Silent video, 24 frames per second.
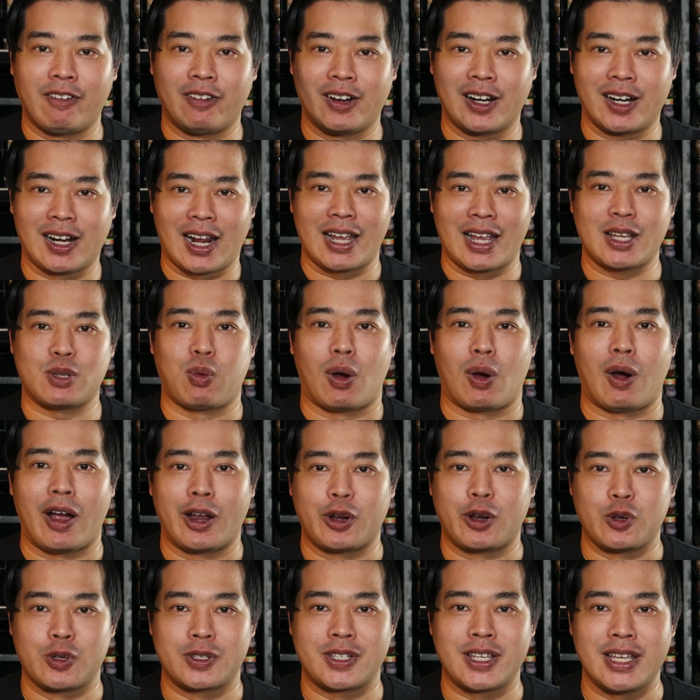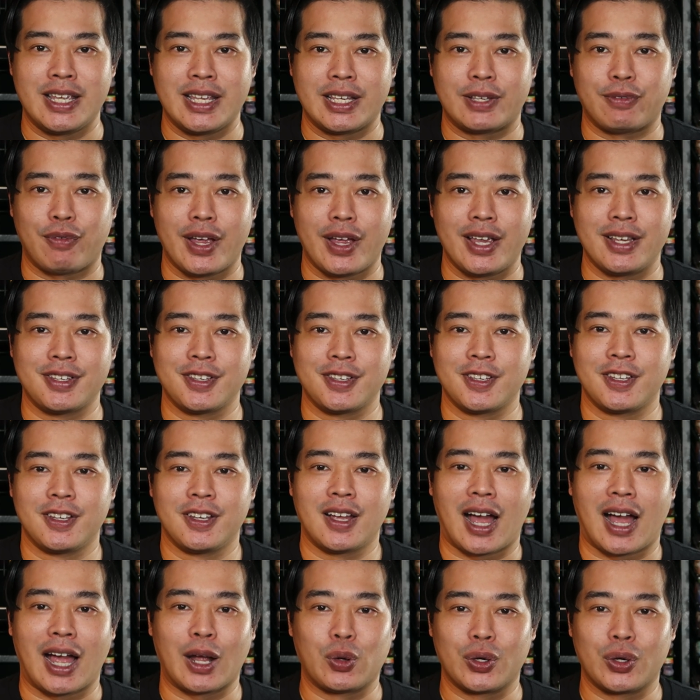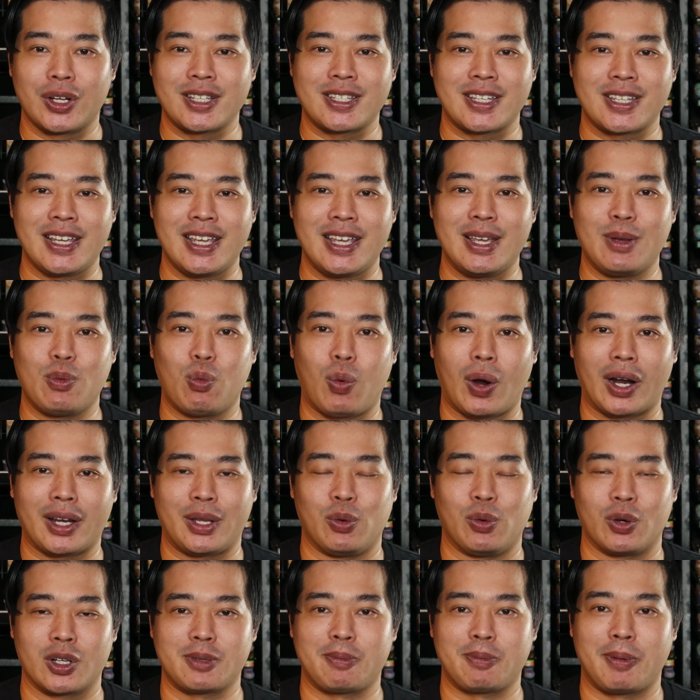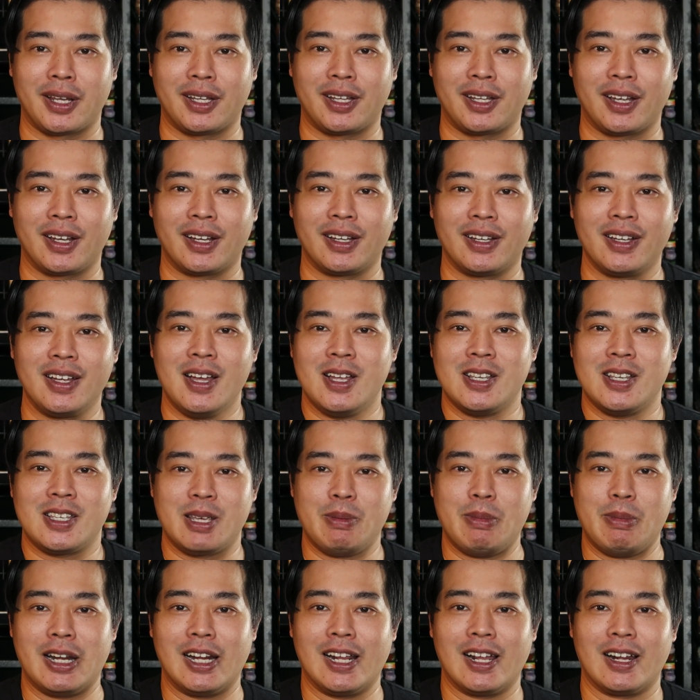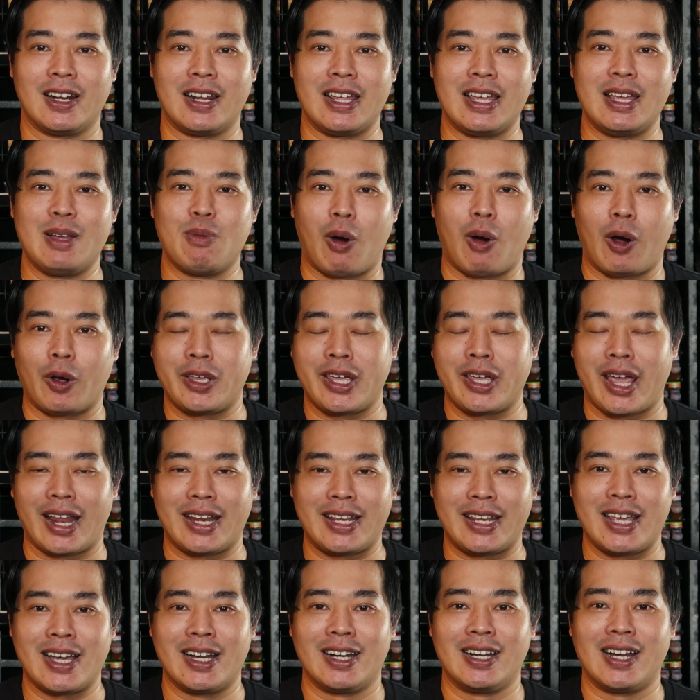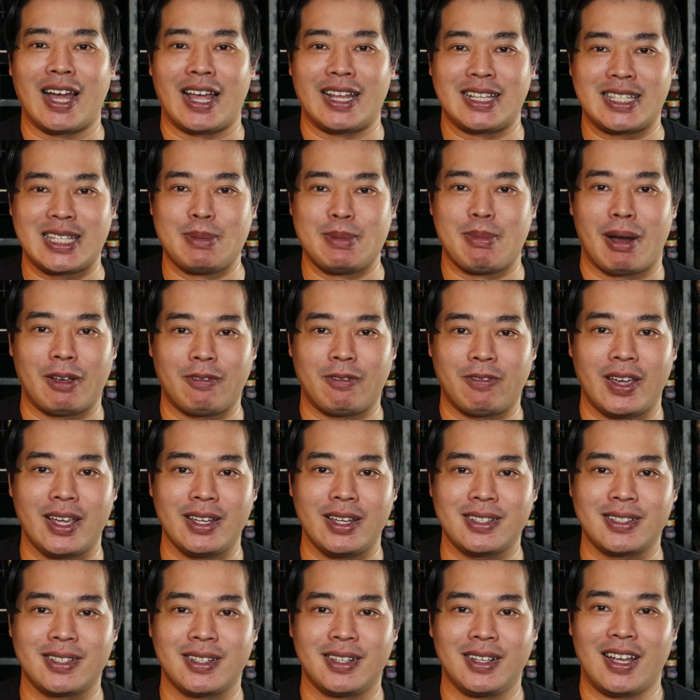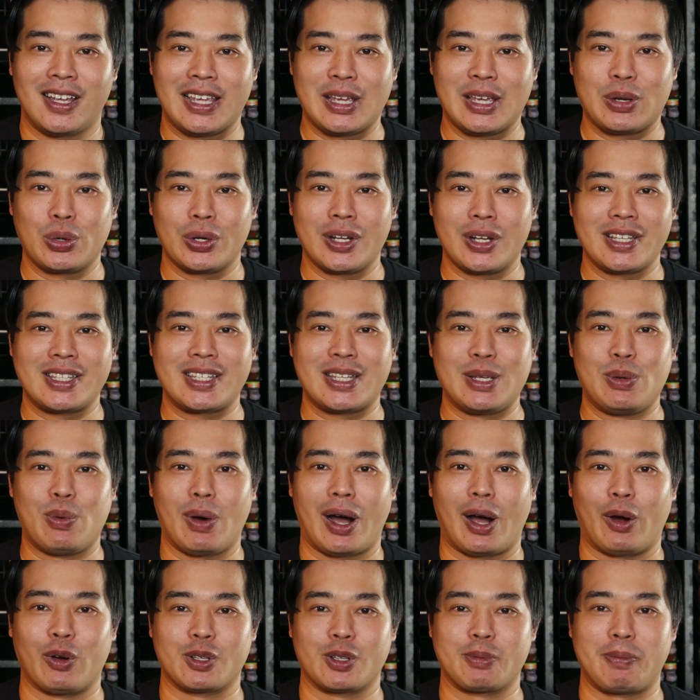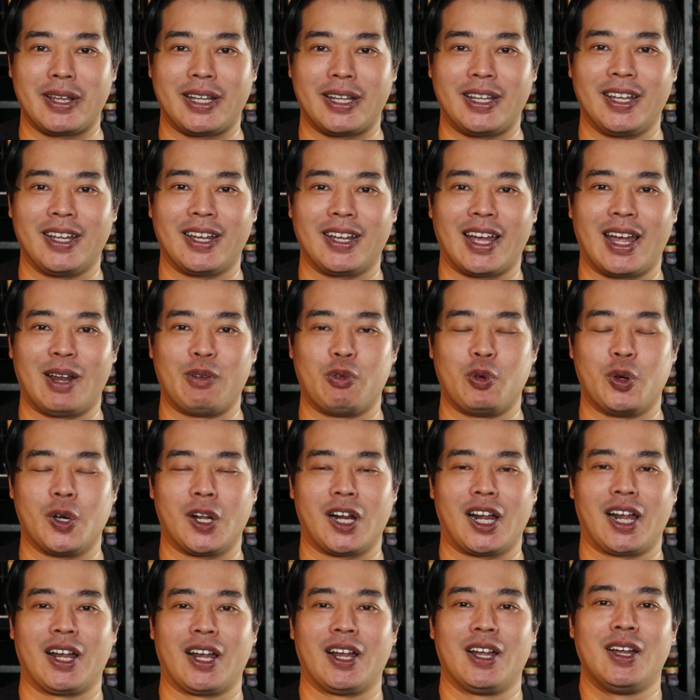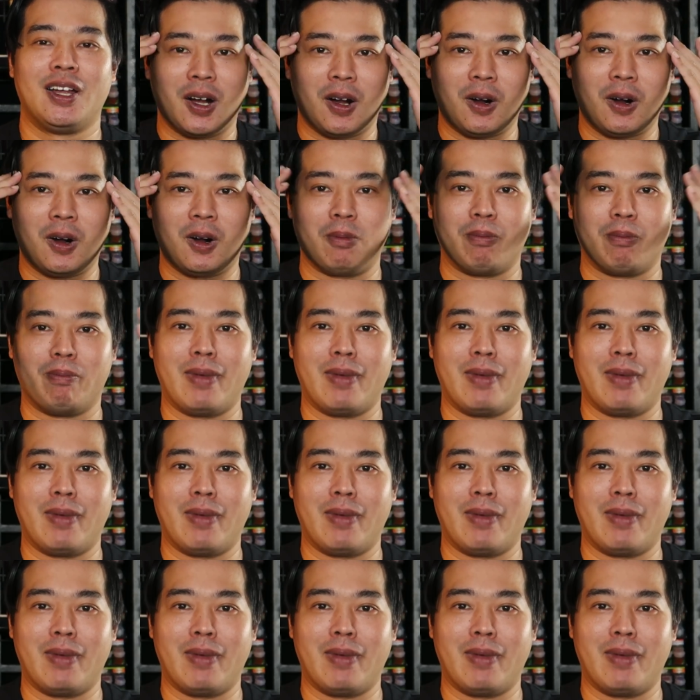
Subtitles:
I realized while I could see his face, I couldn't see what he was painting. Similarly, while he can hear and see my face, he couldn't see what I was painting and we were like, oh